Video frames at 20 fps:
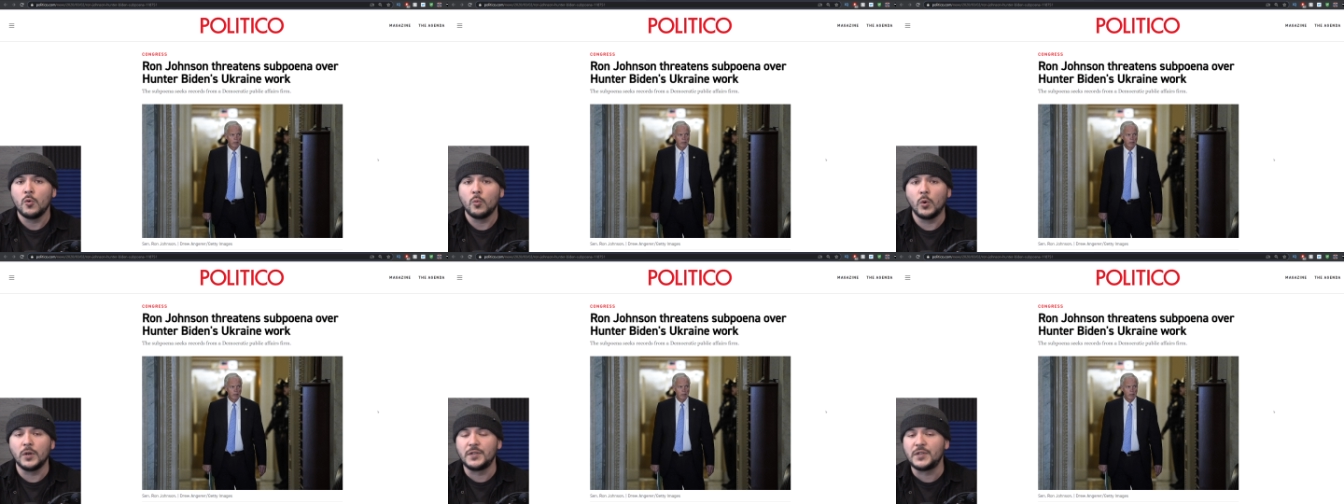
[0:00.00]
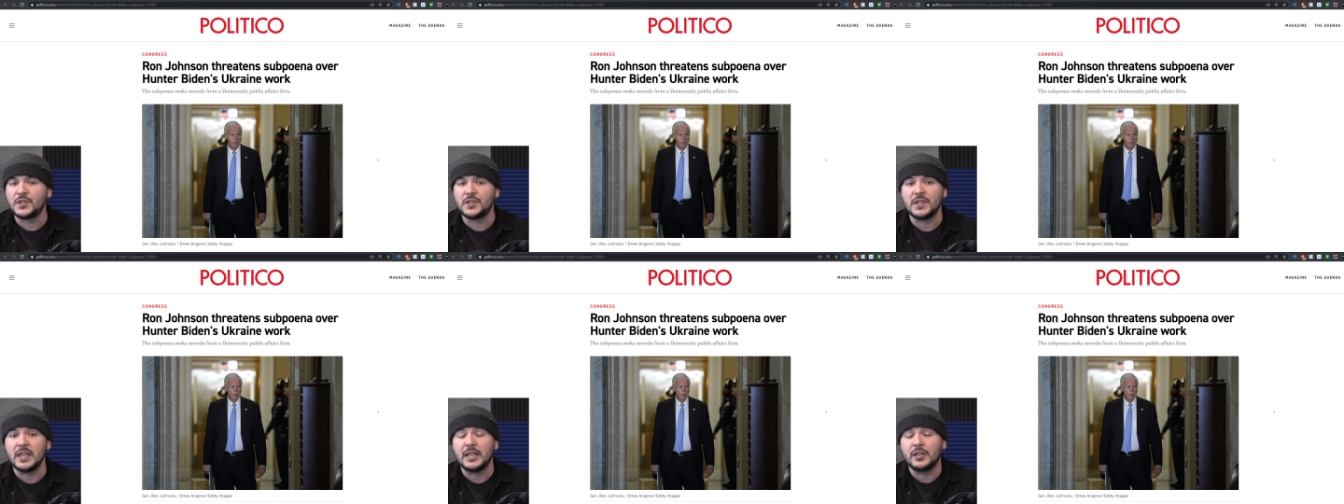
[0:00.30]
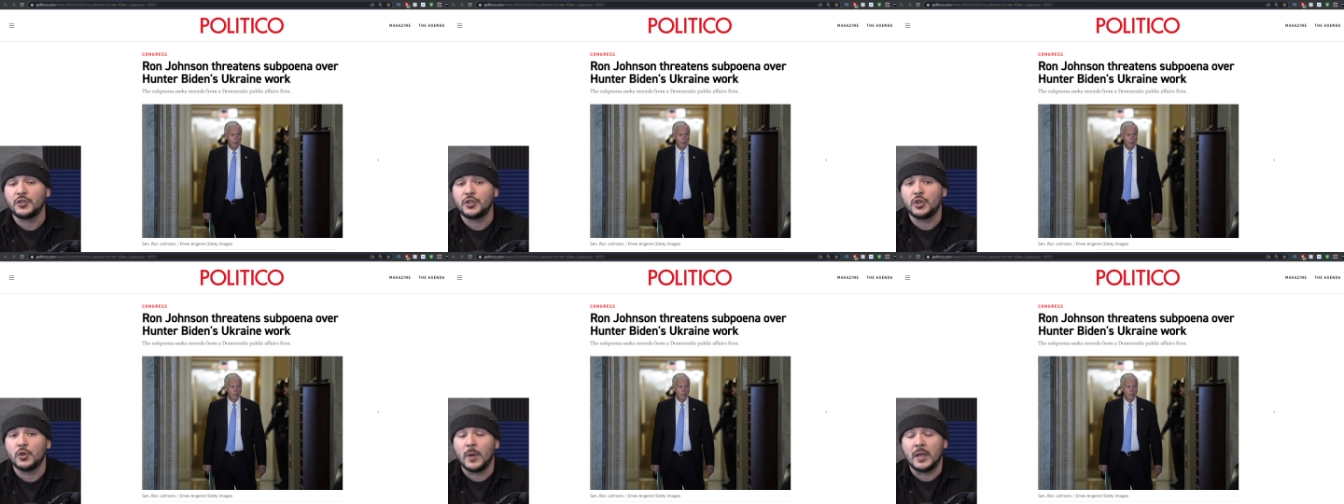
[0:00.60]
would
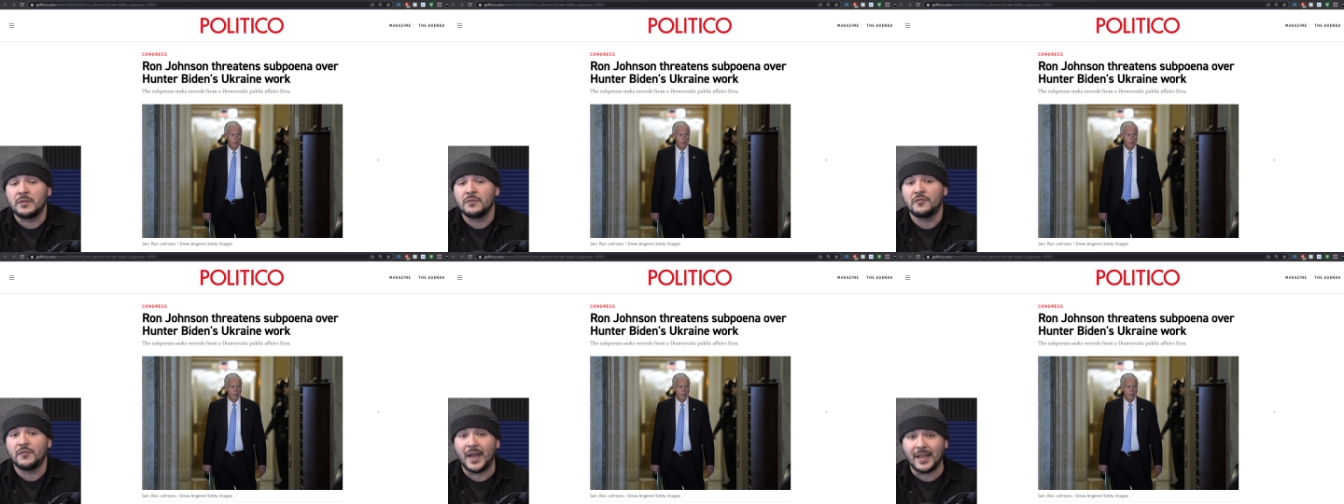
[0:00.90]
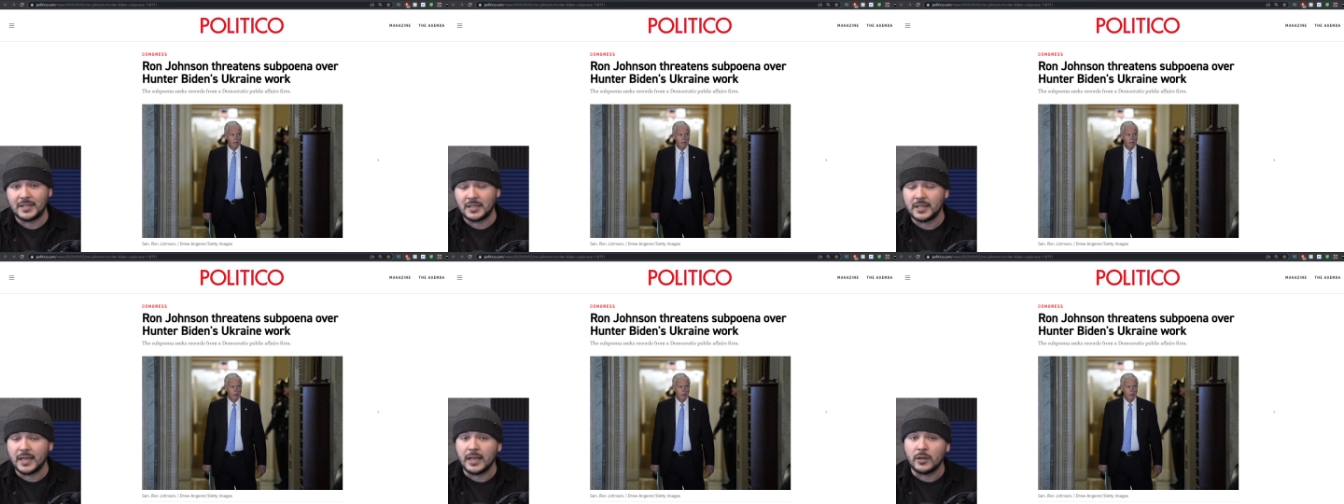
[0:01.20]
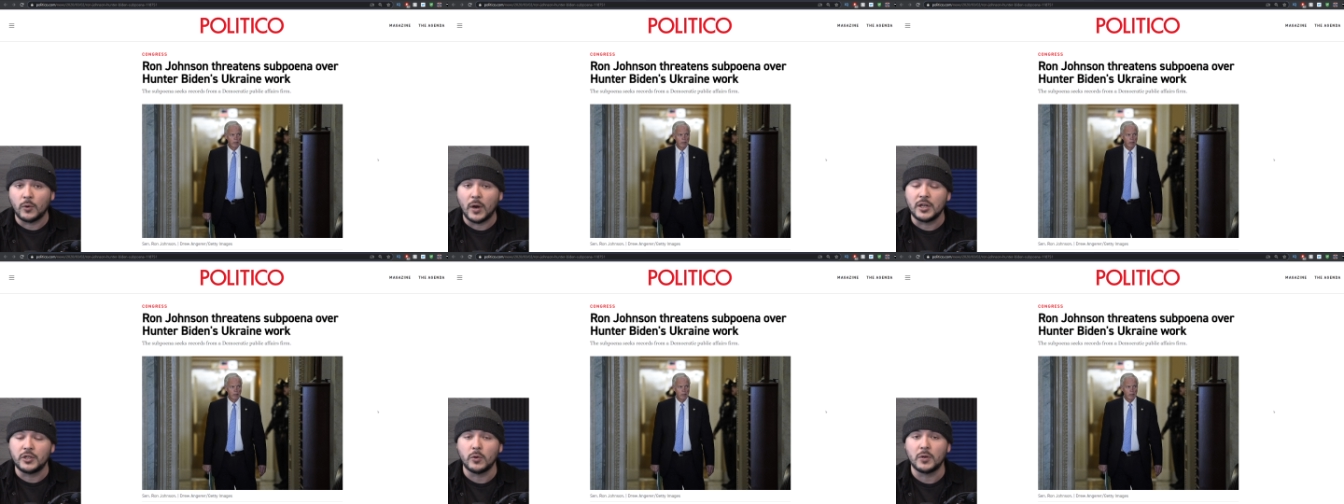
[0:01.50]
seek to
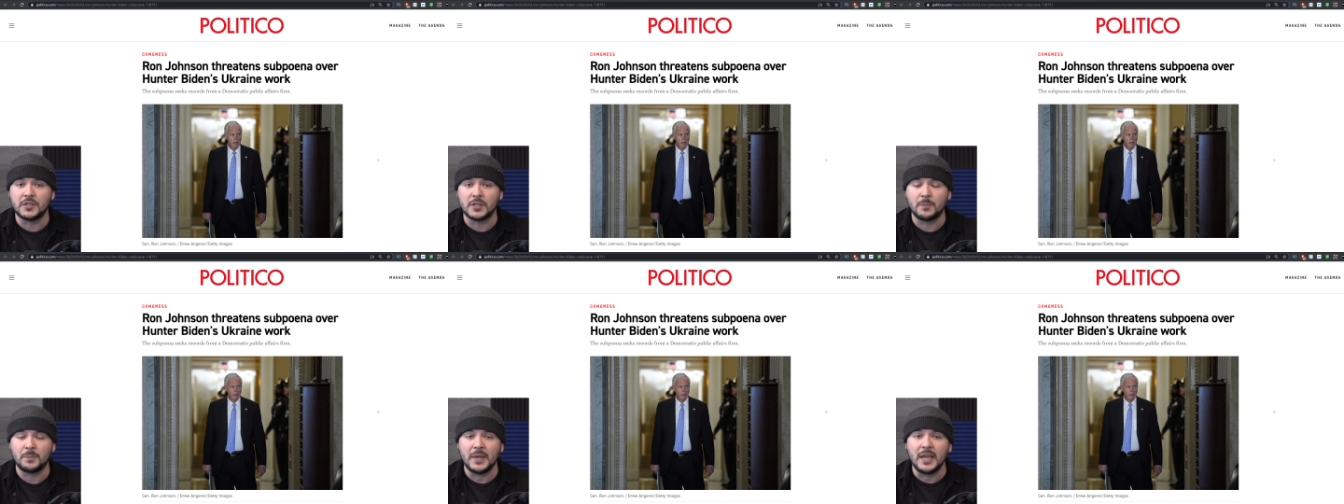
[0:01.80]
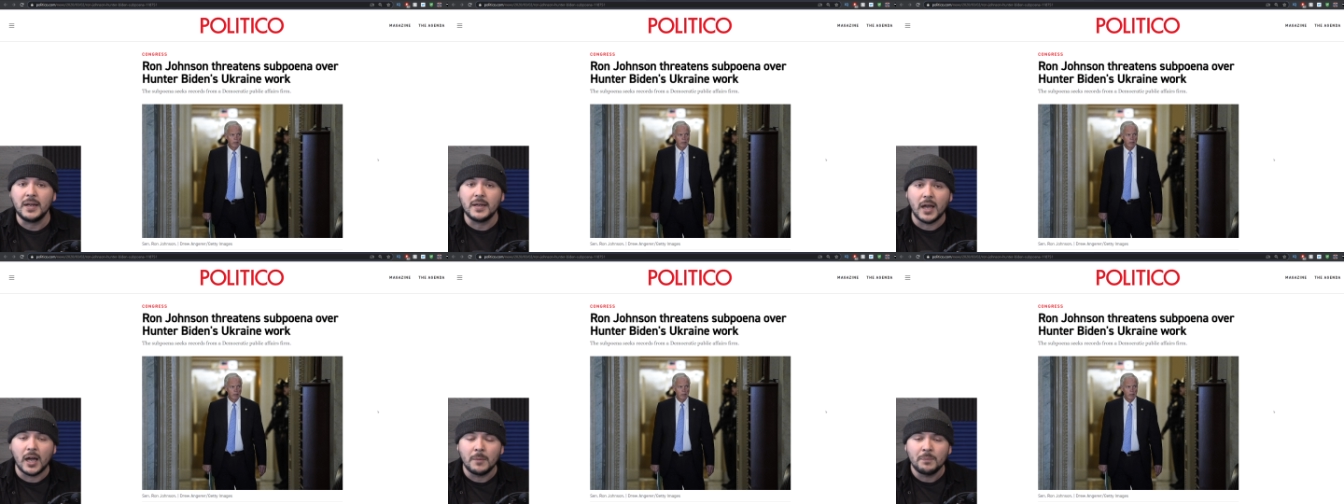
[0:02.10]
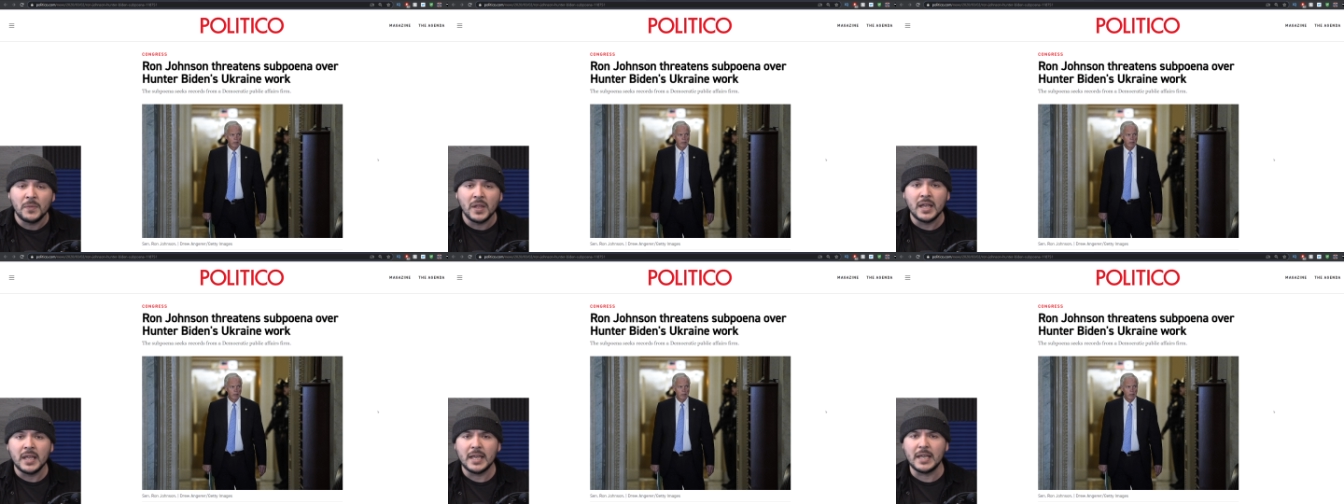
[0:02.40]
investigate or issue a subpoena